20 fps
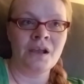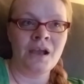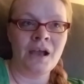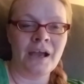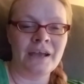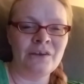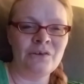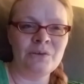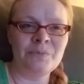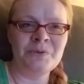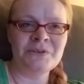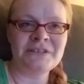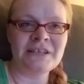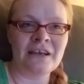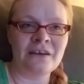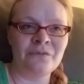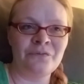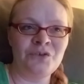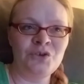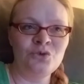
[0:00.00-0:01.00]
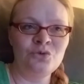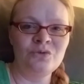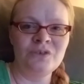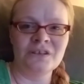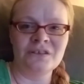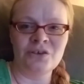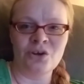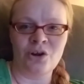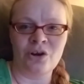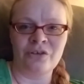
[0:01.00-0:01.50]
know he put down a few
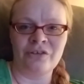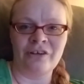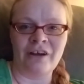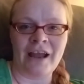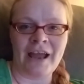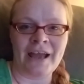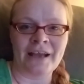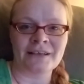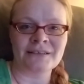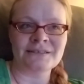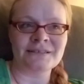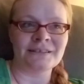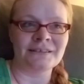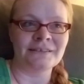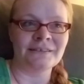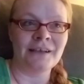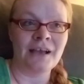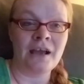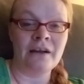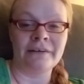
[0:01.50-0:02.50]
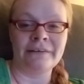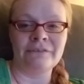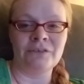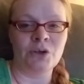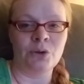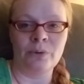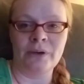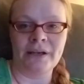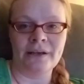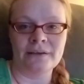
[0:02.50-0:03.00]
guitar tracks, and I don't even
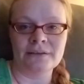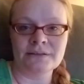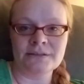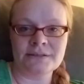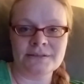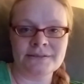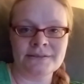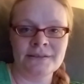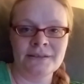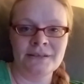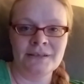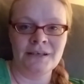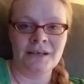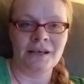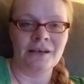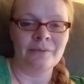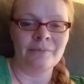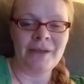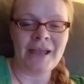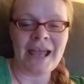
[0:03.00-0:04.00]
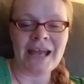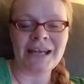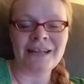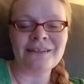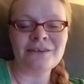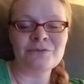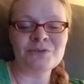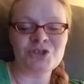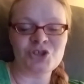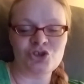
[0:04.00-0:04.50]
know what else.
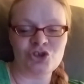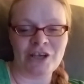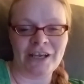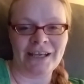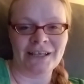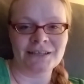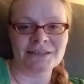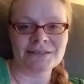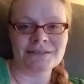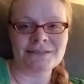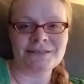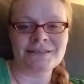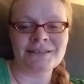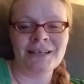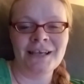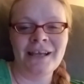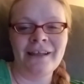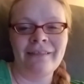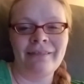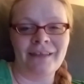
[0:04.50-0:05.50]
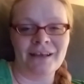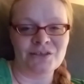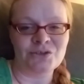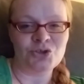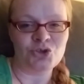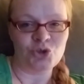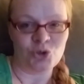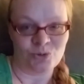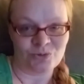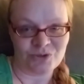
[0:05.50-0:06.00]
Anything with strings,
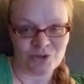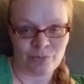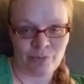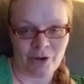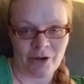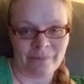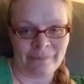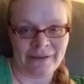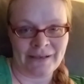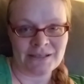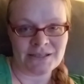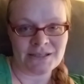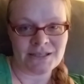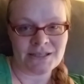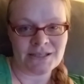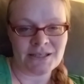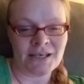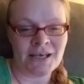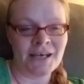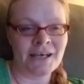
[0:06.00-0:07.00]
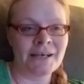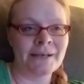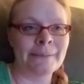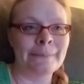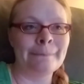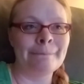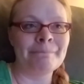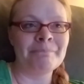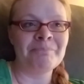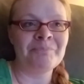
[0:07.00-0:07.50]
that's Joe's department.
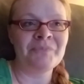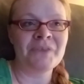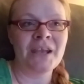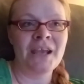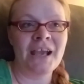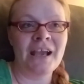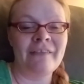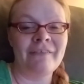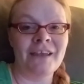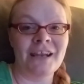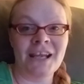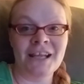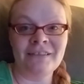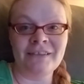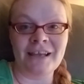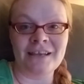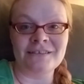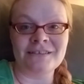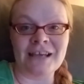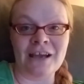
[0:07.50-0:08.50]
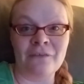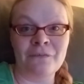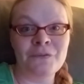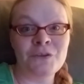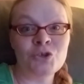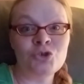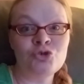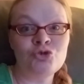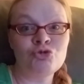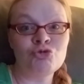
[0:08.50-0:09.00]
And then I laid down
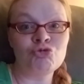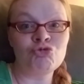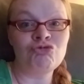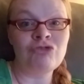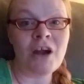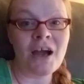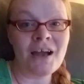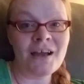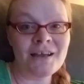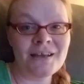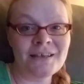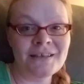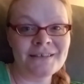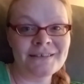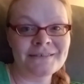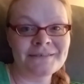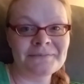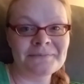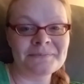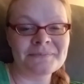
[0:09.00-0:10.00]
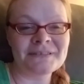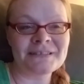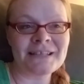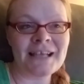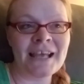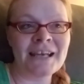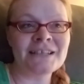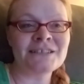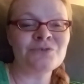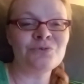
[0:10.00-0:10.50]
the drums,
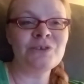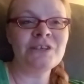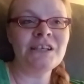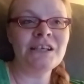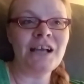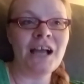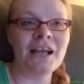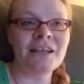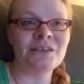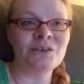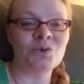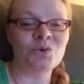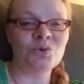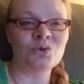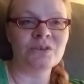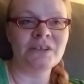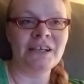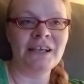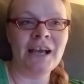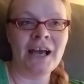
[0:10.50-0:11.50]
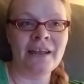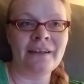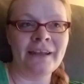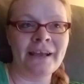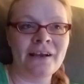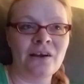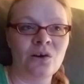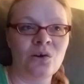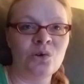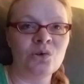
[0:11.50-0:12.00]
and it's really kind of cool. He got
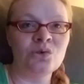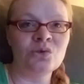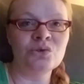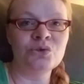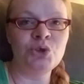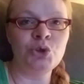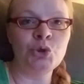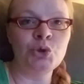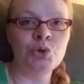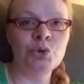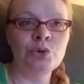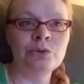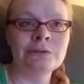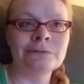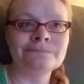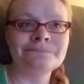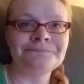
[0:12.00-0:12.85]
like a whole new